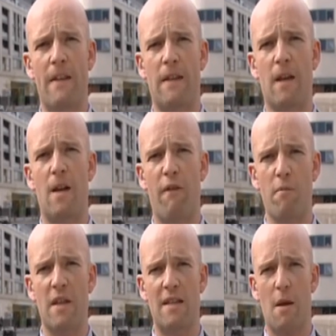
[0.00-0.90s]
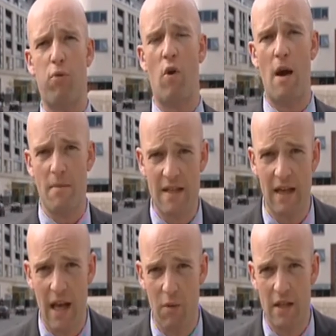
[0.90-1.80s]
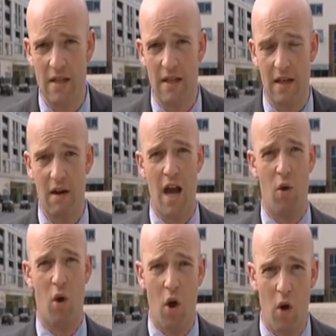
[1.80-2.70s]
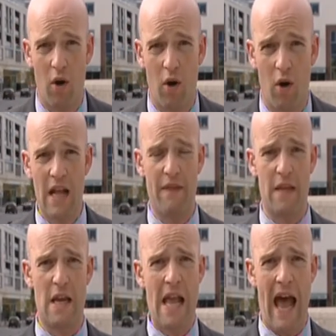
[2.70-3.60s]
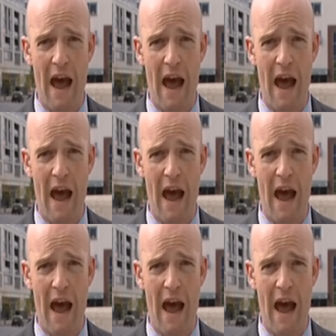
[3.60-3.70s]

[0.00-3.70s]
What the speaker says: that the government's promised allowances are now lower and the